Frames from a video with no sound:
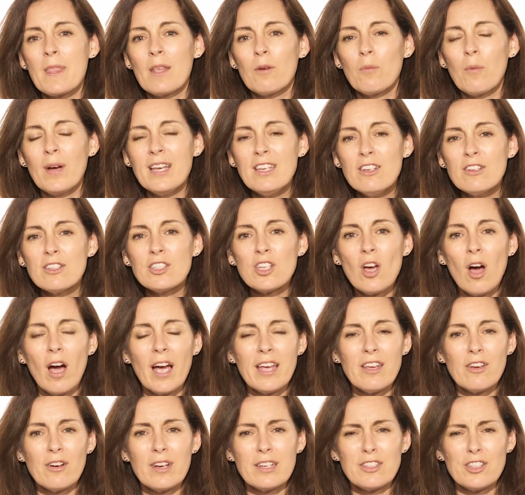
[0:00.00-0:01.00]
When you tie
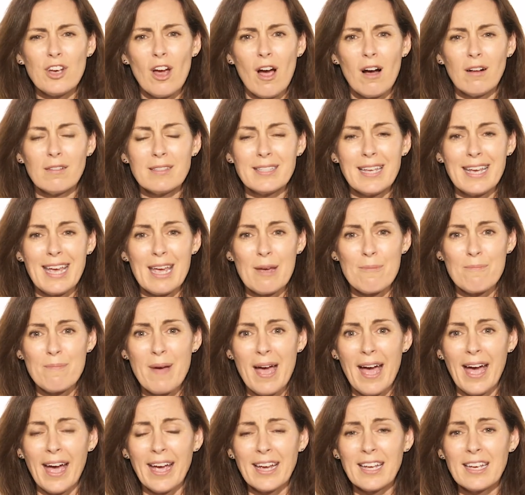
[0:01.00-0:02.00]
your child's hair
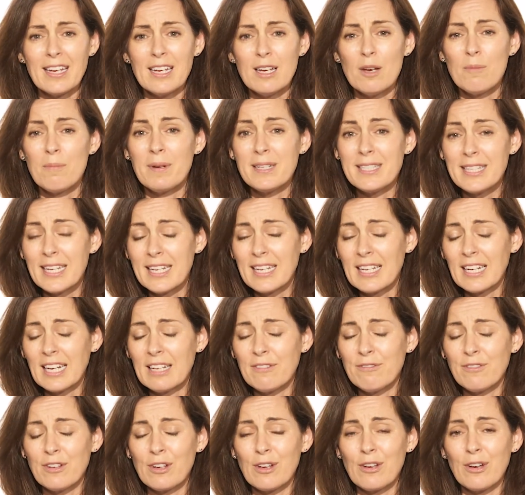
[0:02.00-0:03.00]
back, particularly
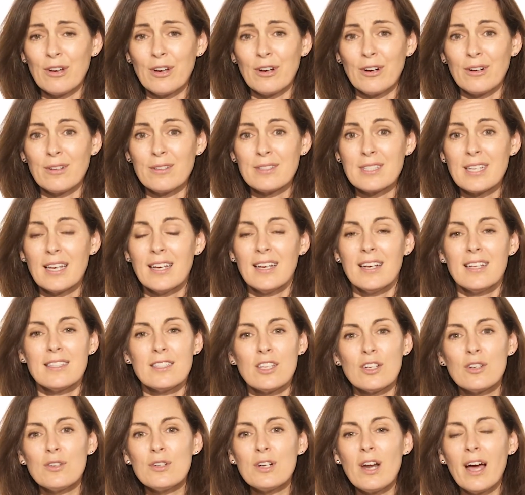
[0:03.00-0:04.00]
for girls,
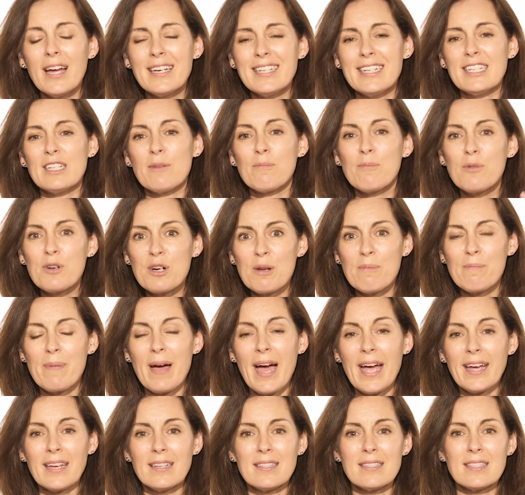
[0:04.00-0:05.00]
it's a good idea to put it
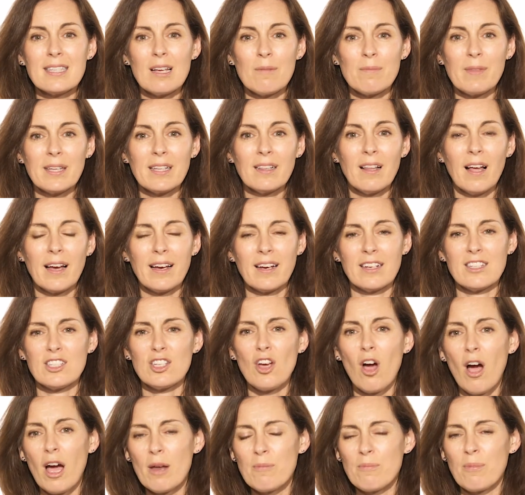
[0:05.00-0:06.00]
back in something like a
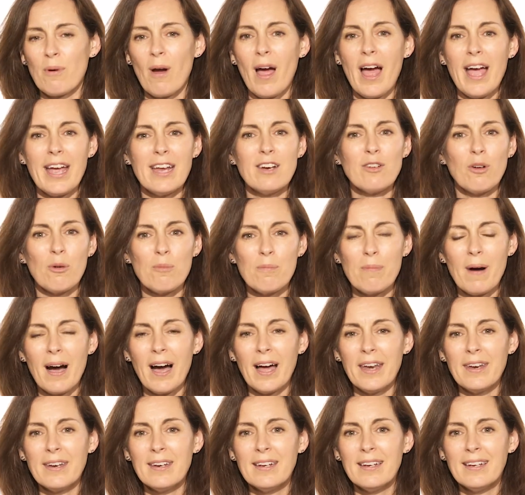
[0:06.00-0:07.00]
tight braid or
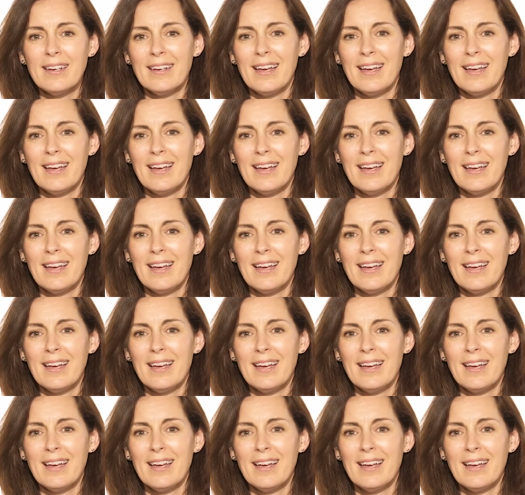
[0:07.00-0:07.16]
bun